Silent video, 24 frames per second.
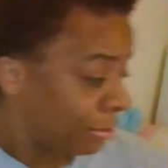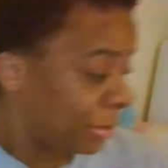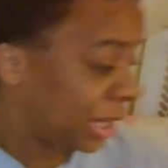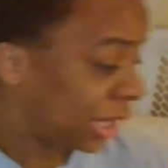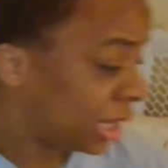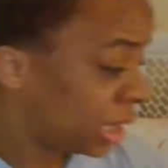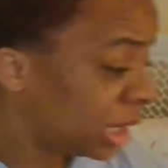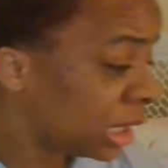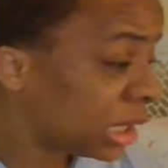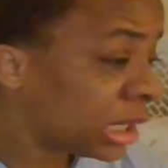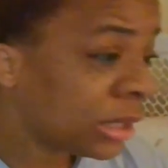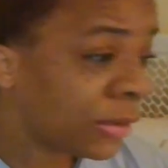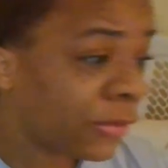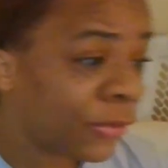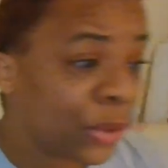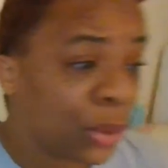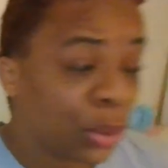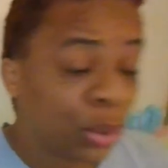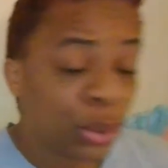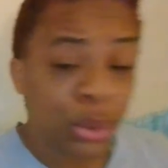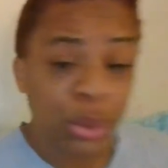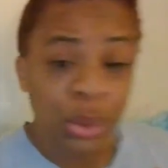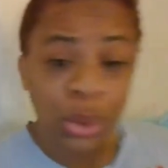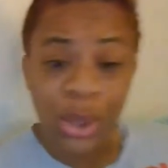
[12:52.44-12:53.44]
because if
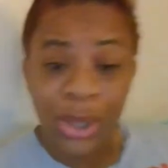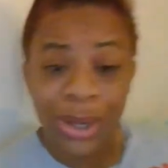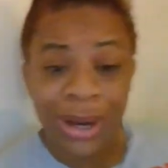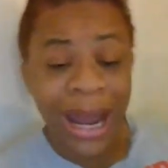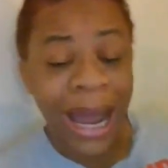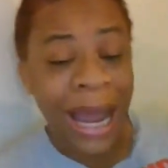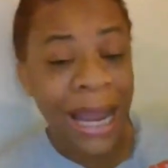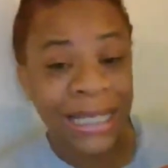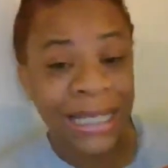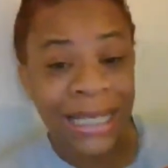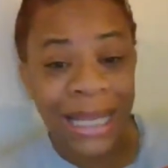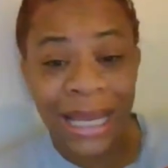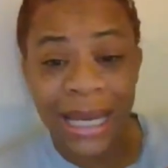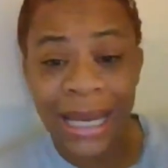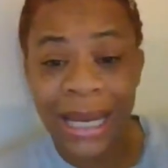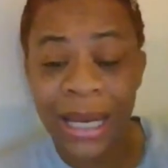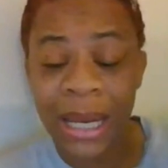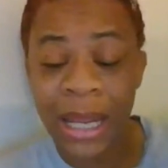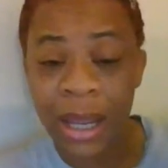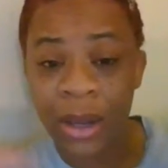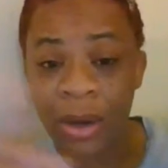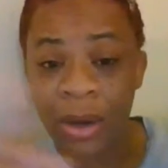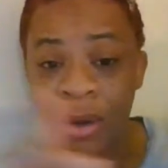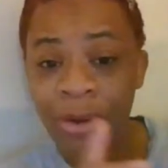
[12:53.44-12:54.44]
you knew your
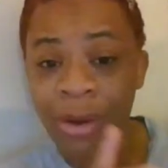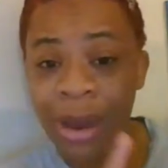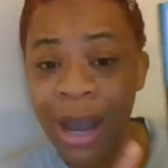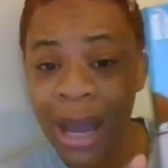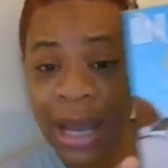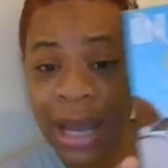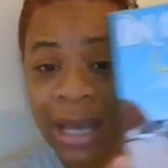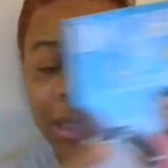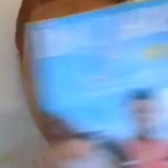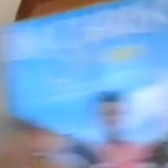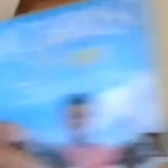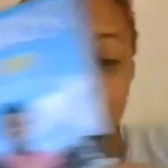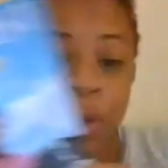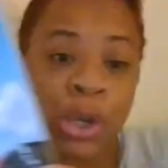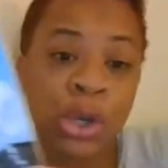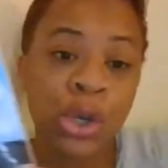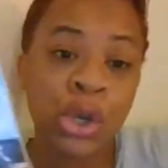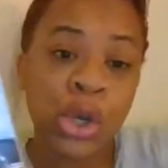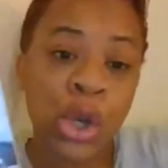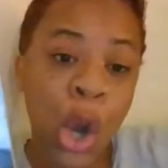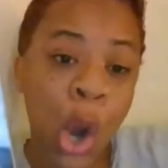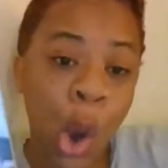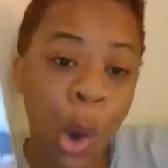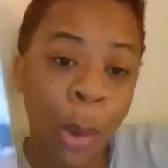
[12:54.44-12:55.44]
identity in Christ,
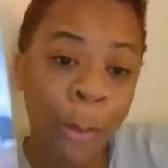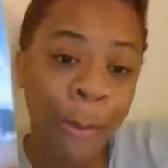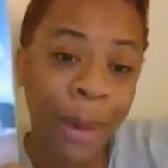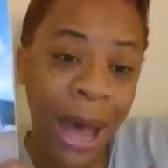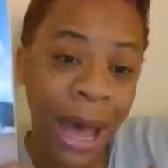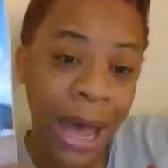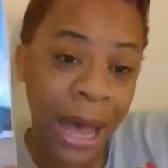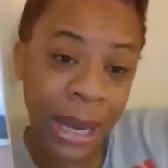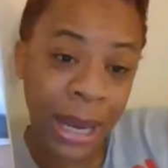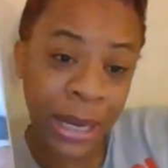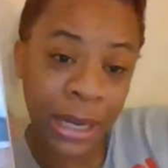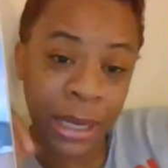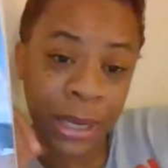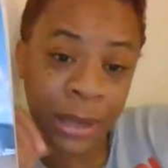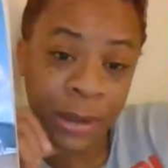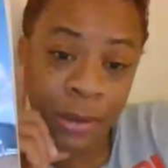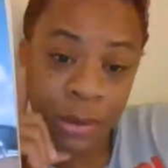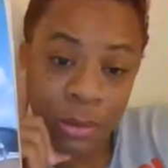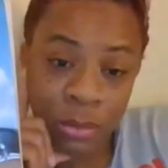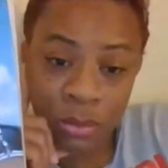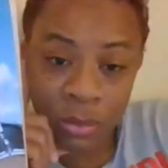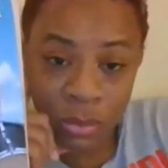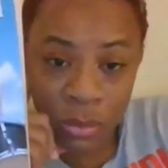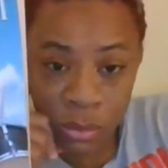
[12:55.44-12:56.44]

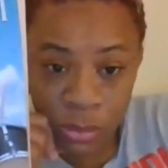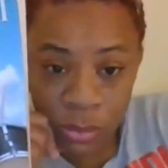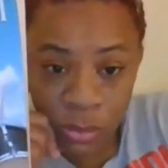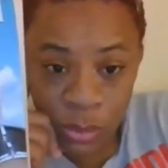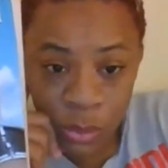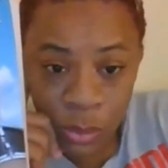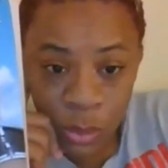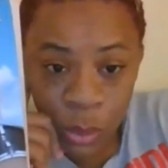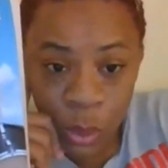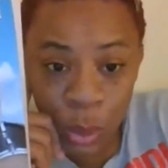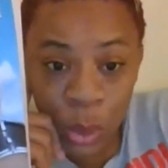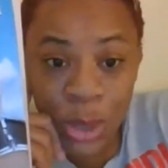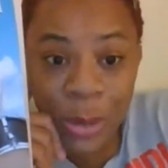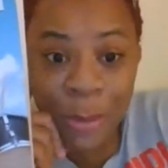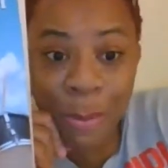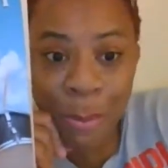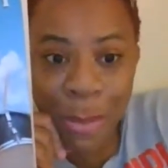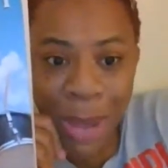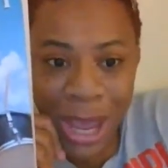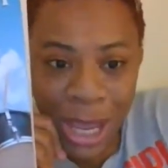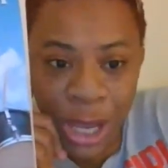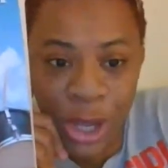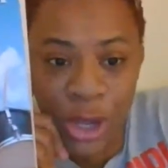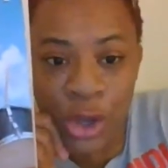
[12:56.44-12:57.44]
nobody would
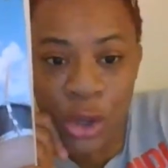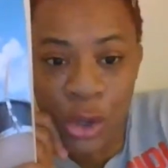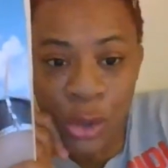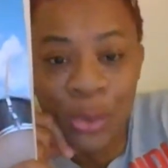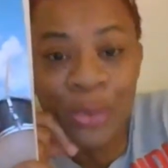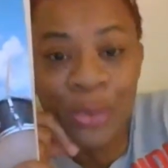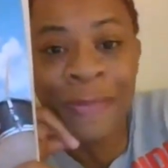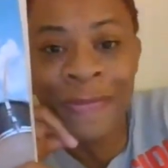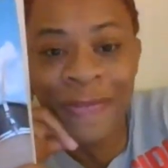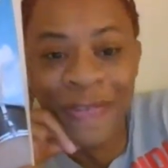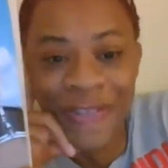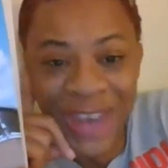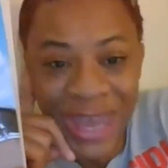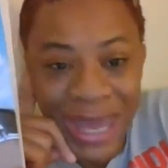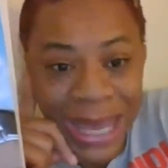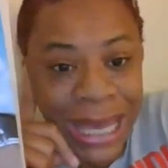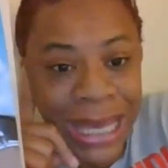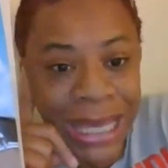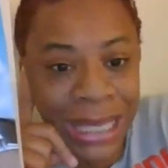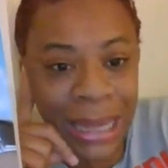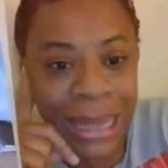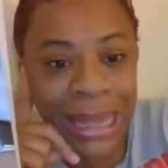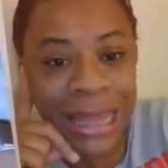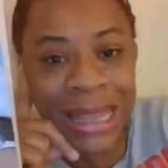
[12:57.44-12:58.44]
make you
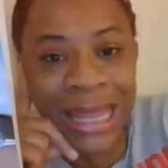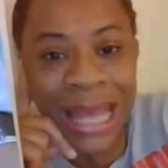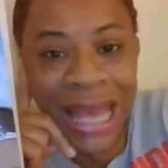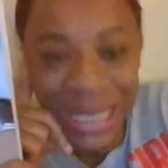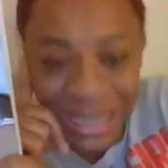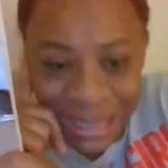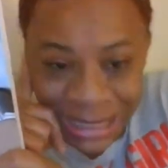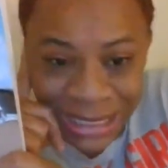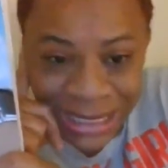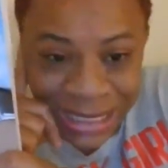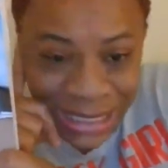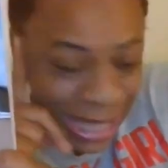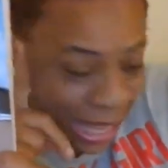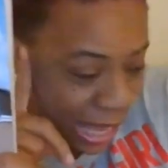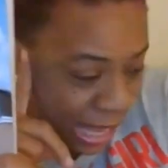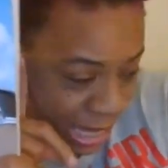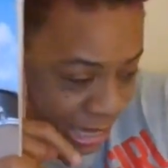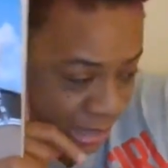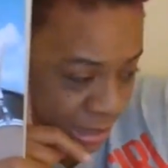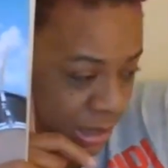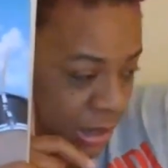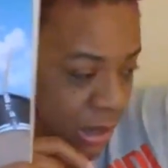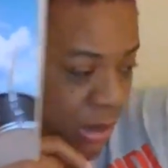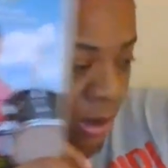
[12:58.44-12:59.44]
feel less
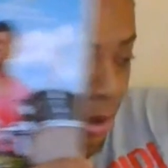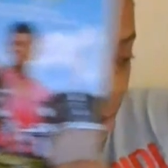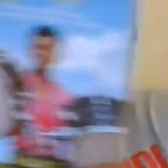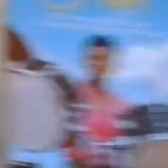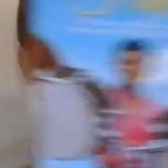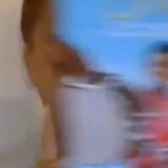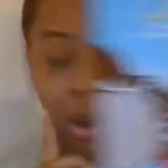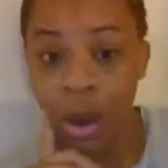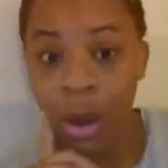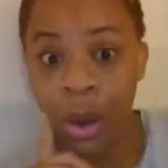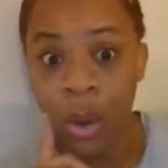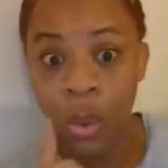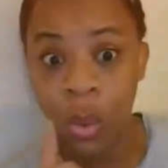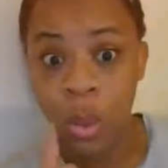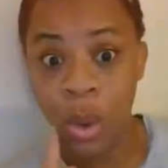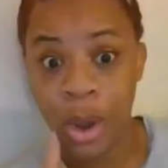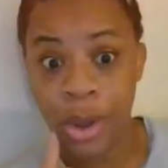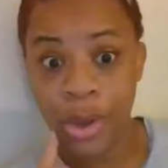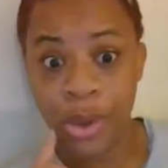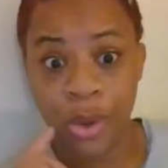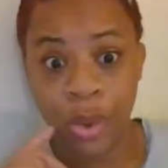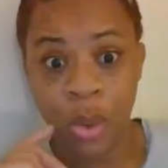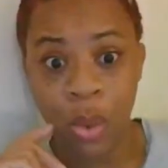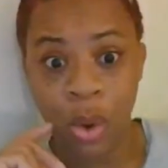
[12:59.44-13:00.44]
than
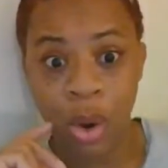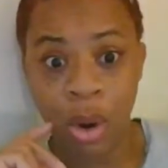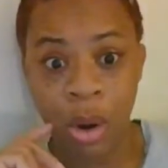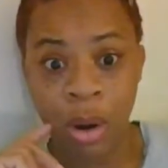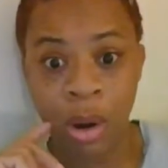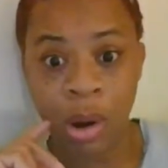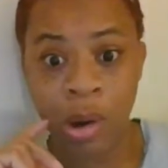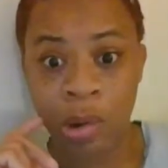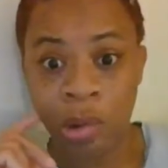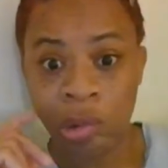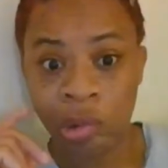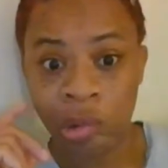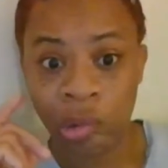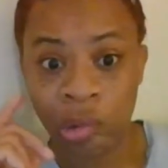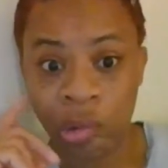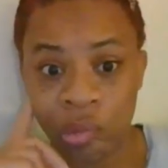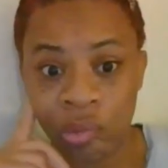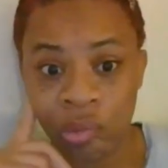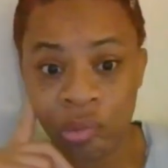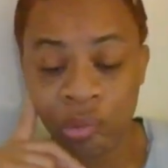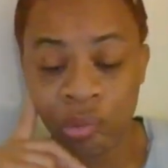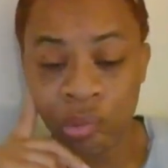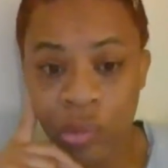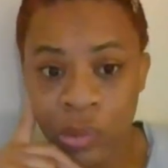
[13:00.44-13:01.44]
what you are.
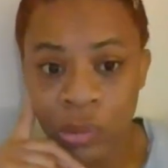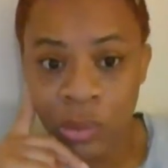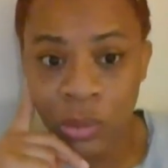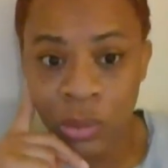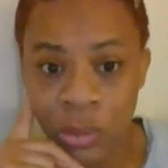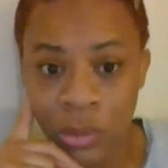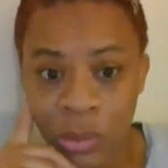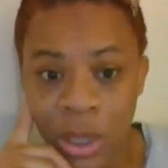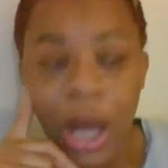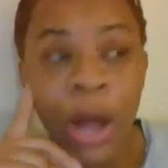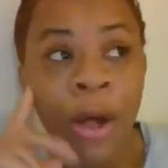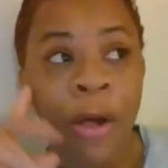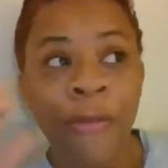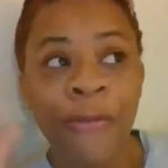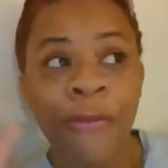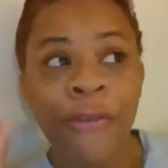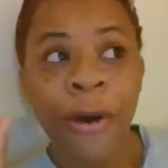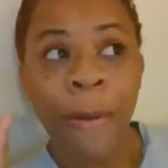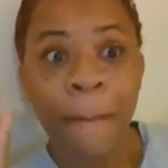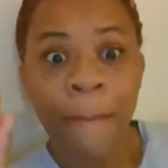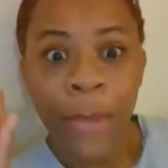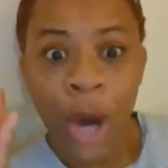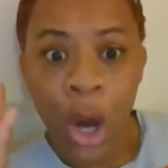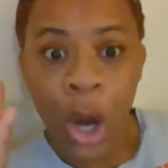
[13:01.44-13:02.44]

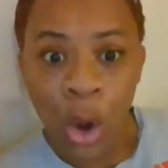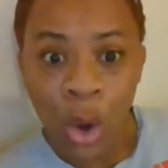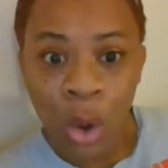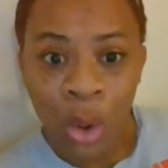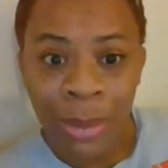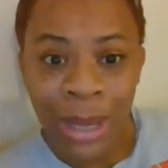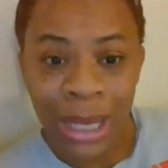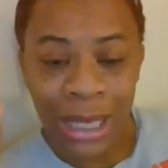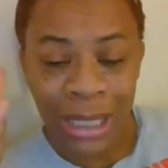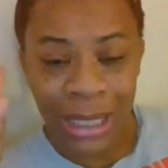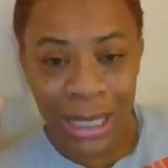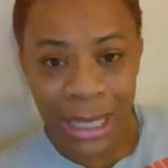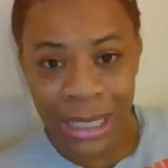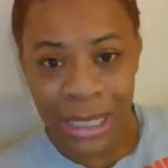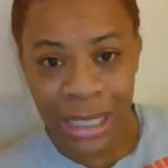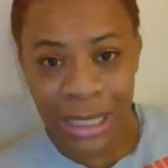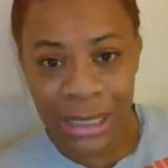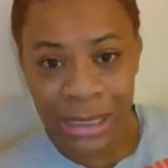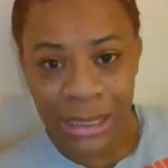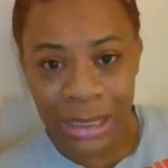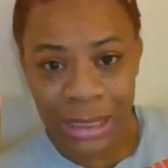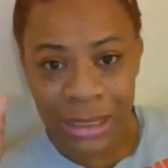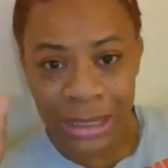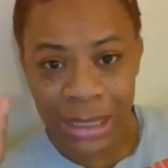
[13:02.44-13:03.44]
The moment,
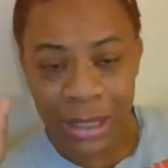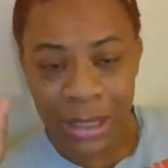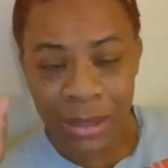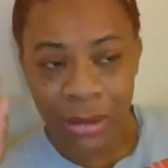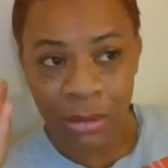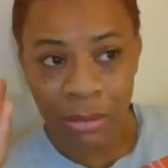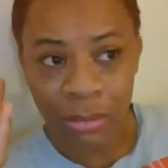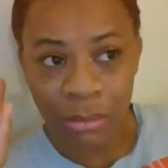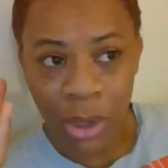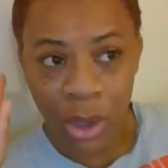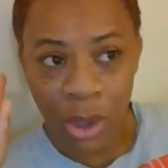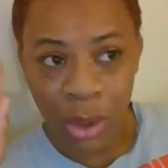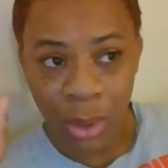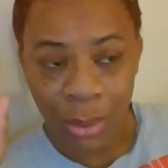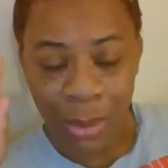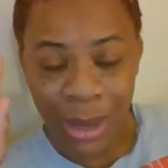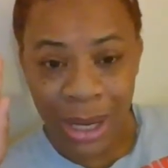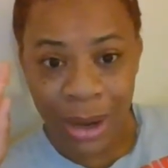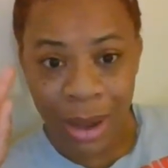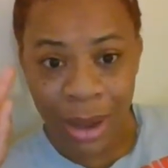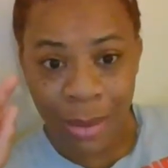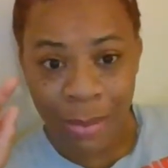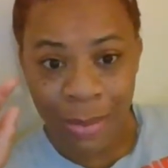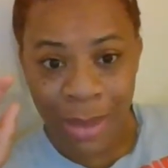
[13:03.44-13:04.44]
ladies, listen, the
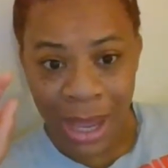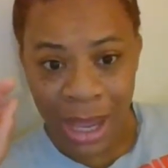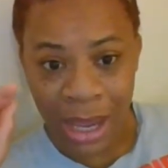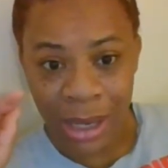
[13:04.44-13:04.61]
moment a